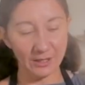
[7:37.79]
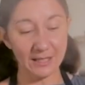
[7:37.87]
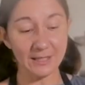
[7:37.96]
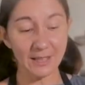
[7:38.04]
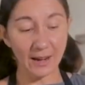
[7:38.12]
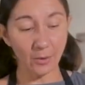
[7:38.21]

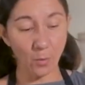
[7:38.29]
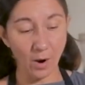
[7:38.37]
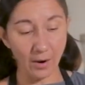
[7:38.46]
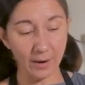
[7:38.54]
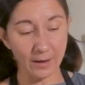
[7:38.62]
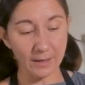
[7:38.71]
since our
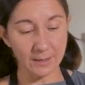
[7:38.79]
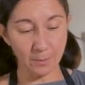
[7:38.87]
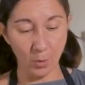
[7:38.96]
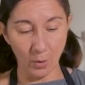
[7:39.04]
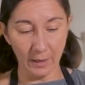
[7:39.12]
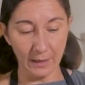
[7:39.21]
water is
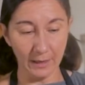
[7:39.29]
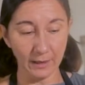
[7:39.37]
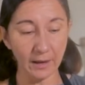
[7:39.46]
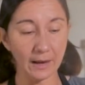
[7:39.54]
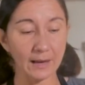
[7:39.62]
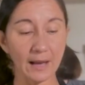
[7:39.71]

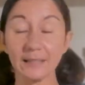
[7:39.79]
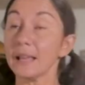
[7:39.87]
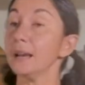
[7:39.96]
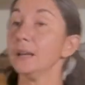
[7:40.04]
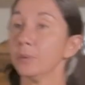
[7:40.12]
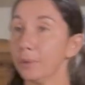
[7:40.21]
boiling and it has
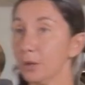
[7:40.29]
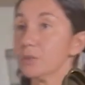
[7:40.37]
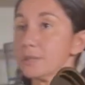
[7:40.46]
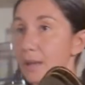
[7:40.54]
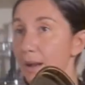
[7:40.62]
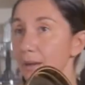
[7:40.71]
a little bit of
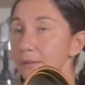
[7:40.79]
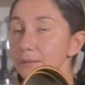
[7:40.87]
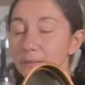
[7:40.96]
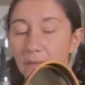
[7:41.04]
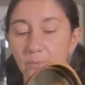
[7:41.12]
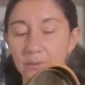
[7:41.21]

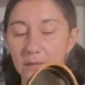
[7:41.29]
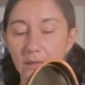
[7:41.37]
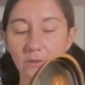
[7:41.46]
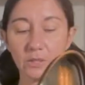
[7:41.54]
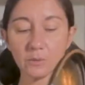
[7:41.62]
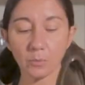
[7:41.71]
salt, I would say
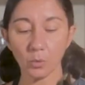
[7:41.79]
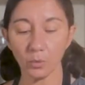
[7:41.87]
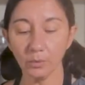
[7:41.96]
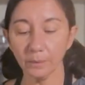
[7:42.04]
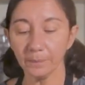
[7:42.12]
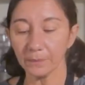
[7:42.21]
a
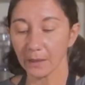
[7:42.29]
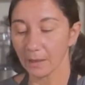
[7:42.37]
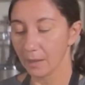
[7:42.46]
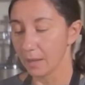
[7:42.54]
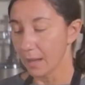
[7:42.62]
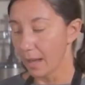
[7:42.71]
teaspoon,
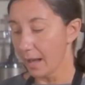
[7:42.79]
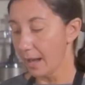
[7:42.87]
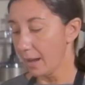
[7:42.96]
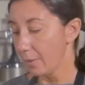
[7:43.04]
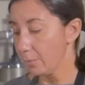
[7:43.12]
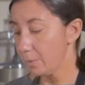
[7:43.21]

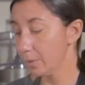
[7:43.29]
we